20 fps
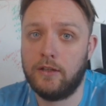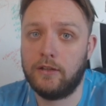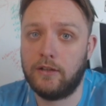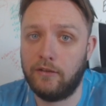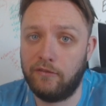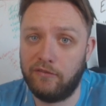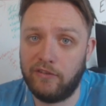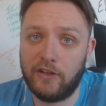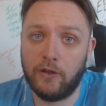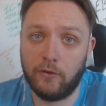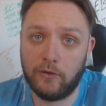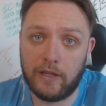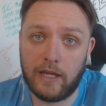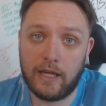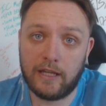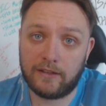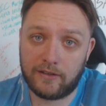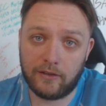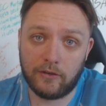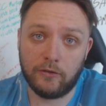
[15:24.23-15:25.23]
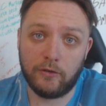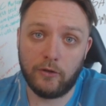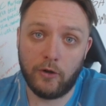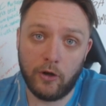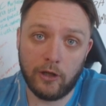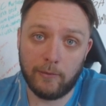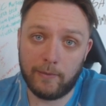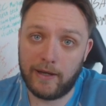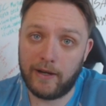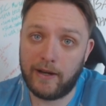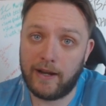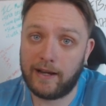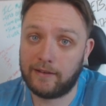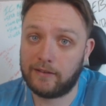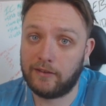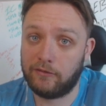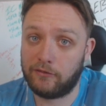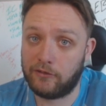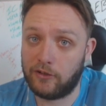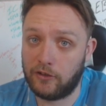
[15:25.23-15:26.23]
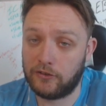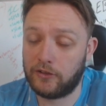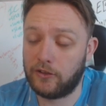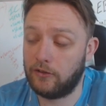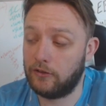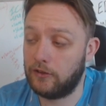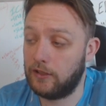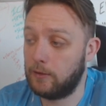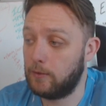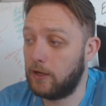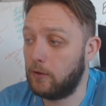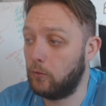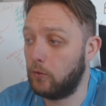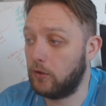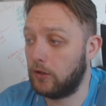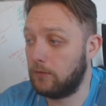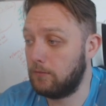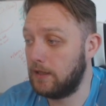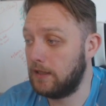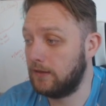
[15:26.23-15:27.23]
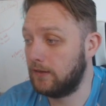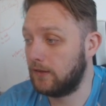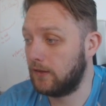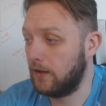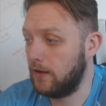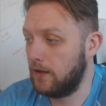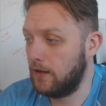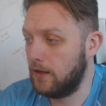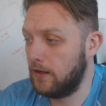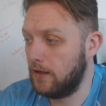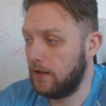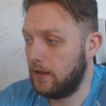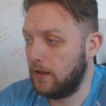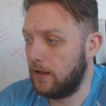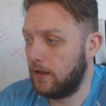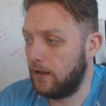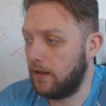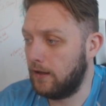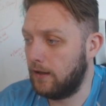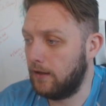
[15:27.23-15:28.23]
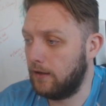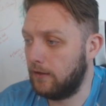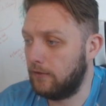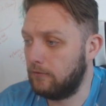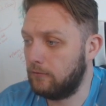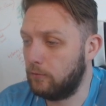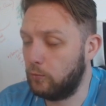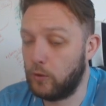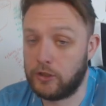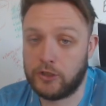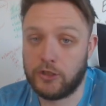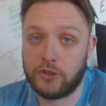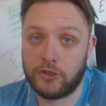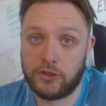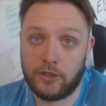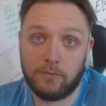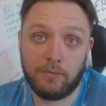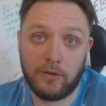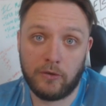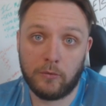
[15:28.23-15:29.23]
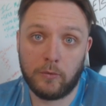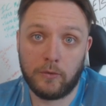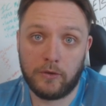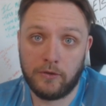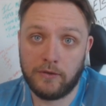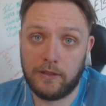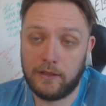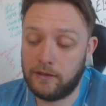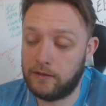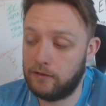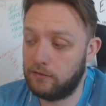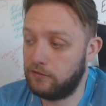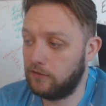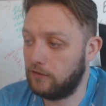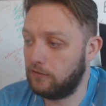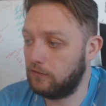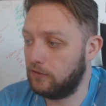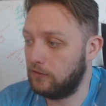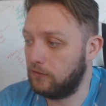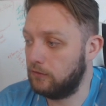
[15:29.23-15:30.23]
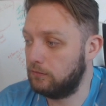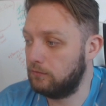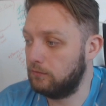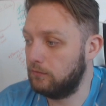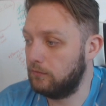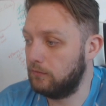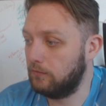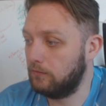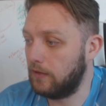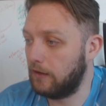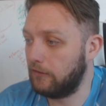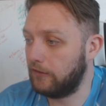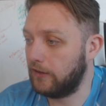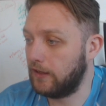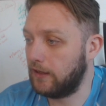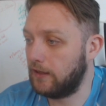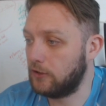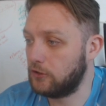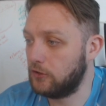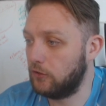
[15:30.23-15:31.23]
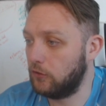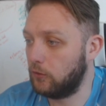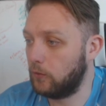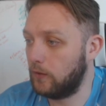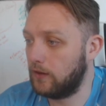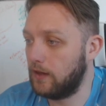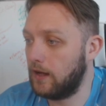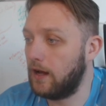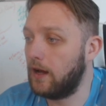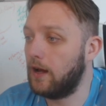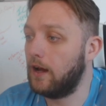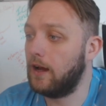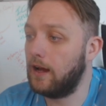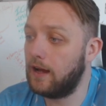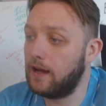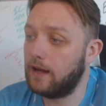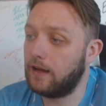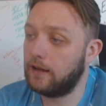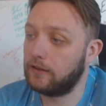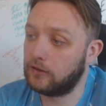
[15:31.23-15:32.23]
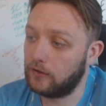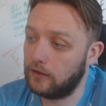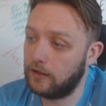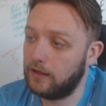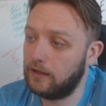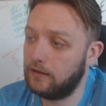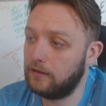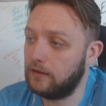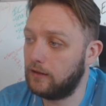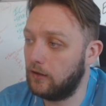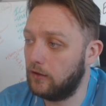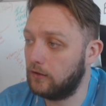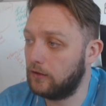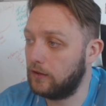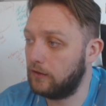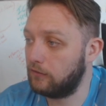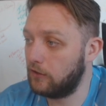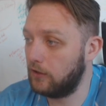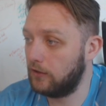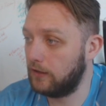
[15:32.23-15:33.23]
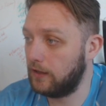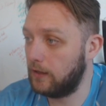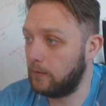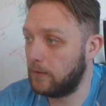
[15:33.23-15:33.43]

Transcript: The video there tell you all about active content on eBay and what it means. Widget chimp is what you need if you're having any issues with that. So here they go. They've got the